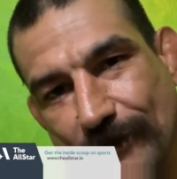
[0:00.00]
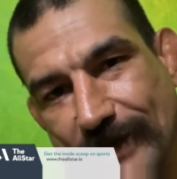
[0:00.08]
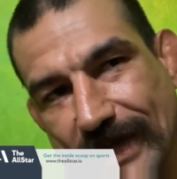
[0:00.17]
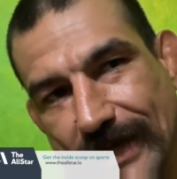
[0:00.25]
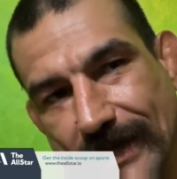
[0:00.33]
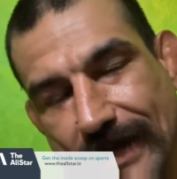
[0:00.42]
what I
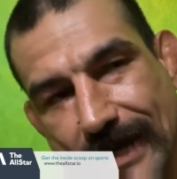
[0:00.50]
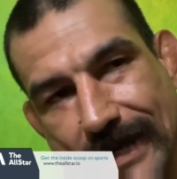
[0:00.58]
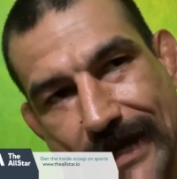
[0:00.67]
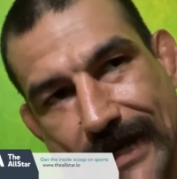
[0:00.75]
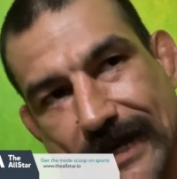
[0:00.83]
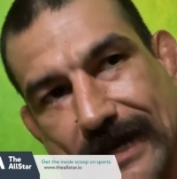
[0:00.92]
mean? And
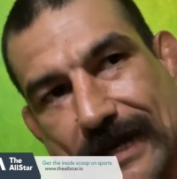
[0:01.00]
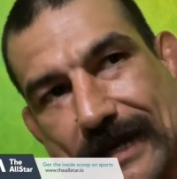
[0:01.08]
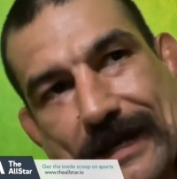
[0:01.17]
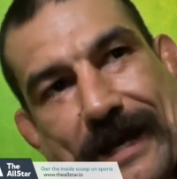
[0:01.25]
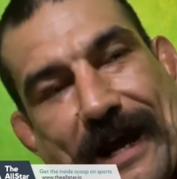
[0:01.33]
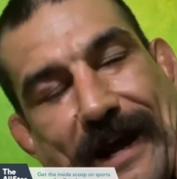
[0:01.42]

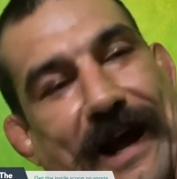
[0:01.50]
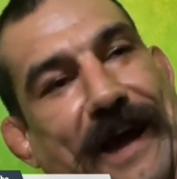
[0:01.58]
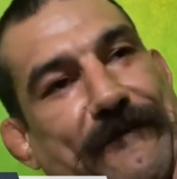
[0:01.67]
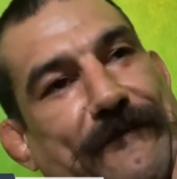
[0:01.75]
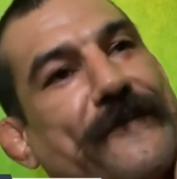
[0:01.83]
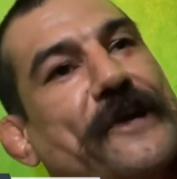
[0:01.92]
I
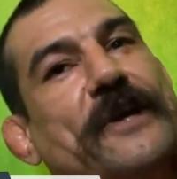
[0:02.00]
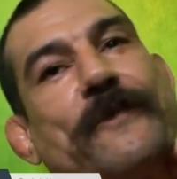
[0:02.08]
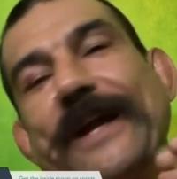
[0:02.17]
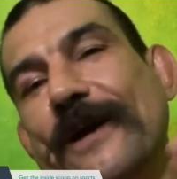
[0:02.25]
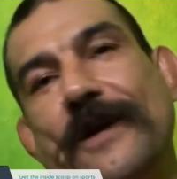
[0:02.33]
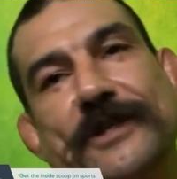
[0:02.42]
have a feeling
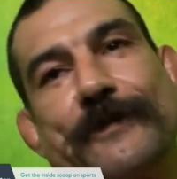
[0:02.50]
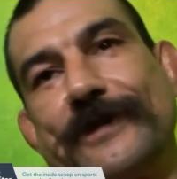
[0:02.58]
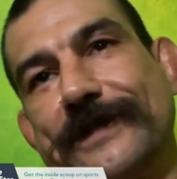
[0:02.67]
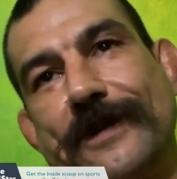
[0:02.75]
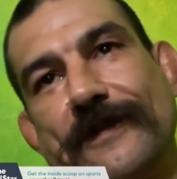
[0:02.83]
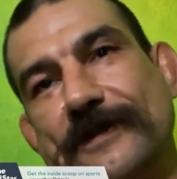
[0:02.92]
when I go out to
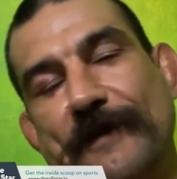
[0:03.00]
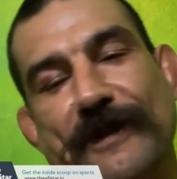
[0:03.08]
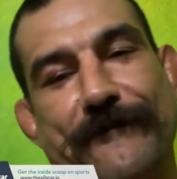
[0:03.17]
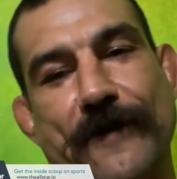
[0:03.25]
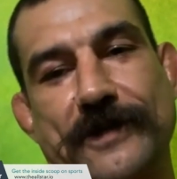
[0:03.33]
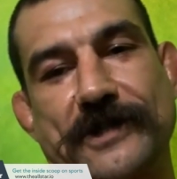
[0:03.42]
Brazil, this
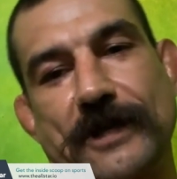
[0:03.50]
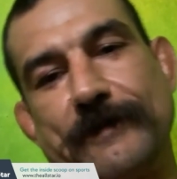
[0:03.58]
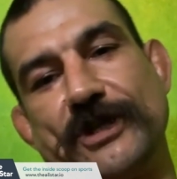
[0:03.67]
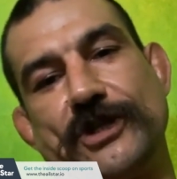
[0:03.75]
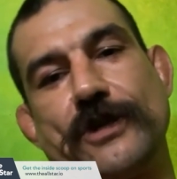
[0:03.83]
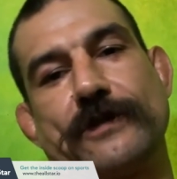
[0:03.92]
motherfucker's going to
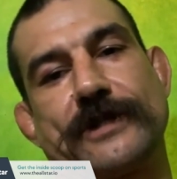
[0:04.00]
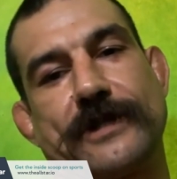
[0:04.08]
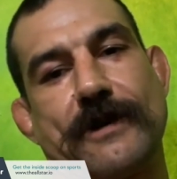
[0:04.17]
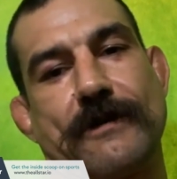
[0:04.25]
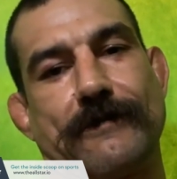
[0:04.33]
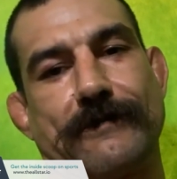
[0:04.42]
be juiced
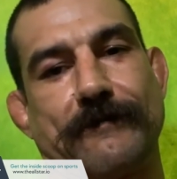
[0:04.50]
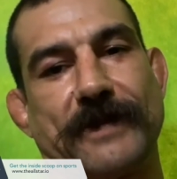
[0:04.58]
too,